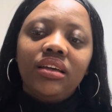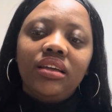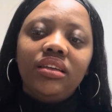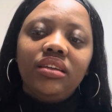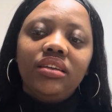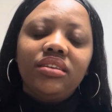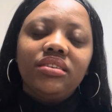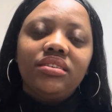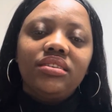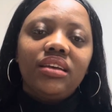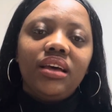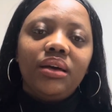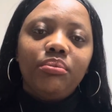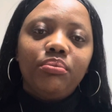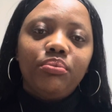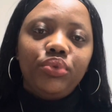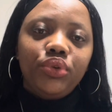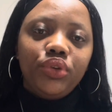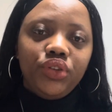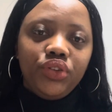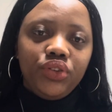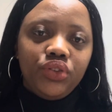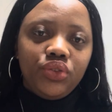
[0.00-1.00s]
Yes, I'm
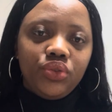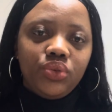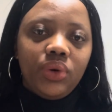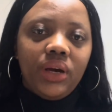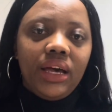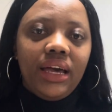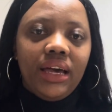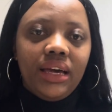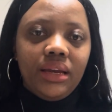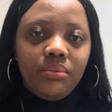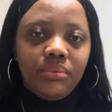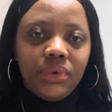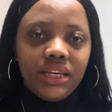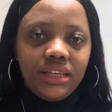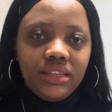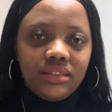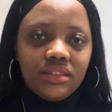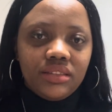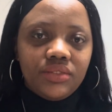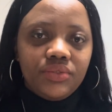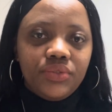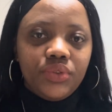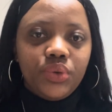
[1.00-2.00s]
pretty sure I had my
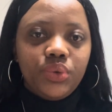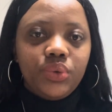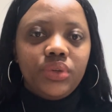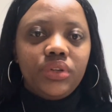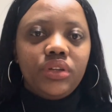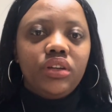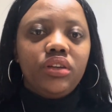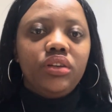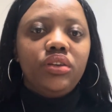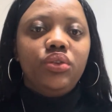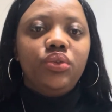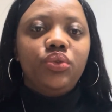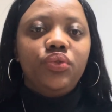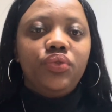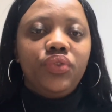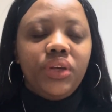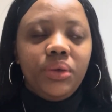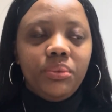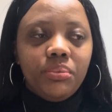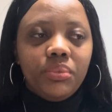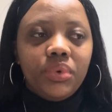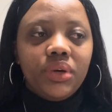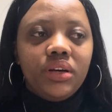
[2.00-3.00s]
interview in
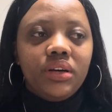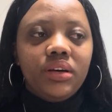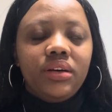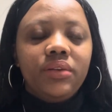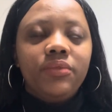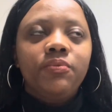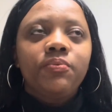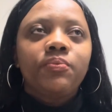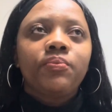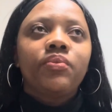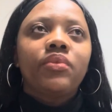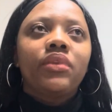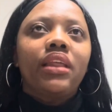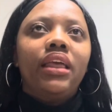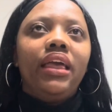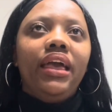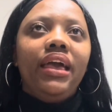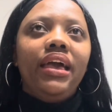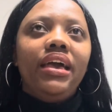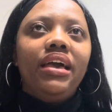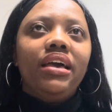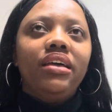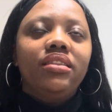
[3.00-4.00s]
November,
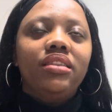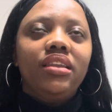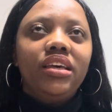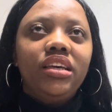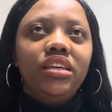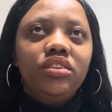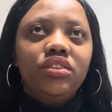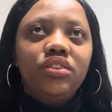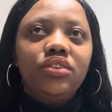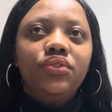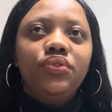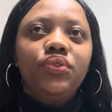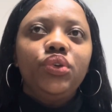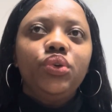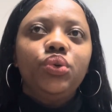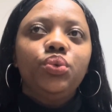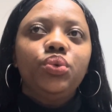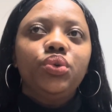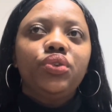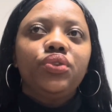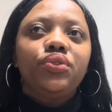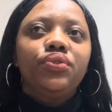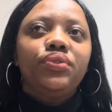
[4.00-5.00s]
and the interview
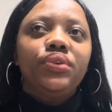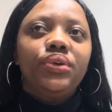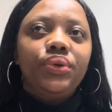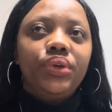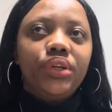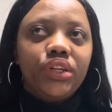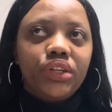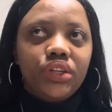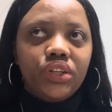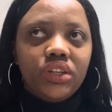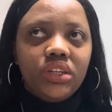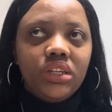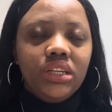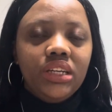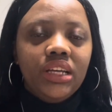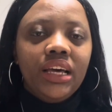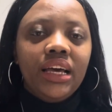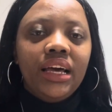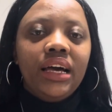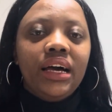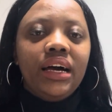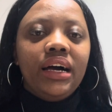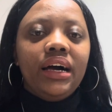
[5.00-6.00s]
was very good.
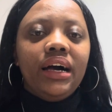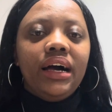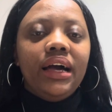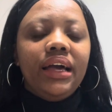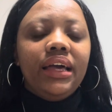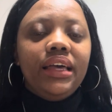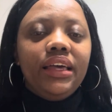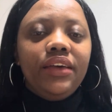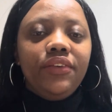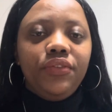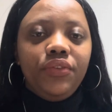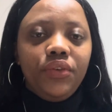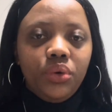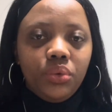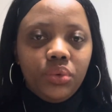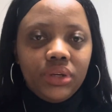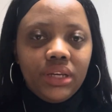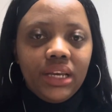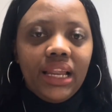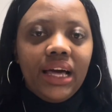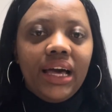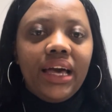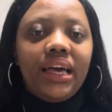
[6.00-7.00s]
If you would
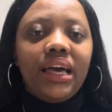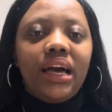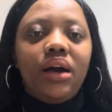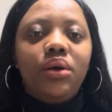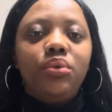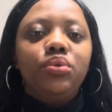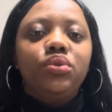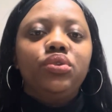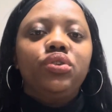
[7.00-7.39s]
like, I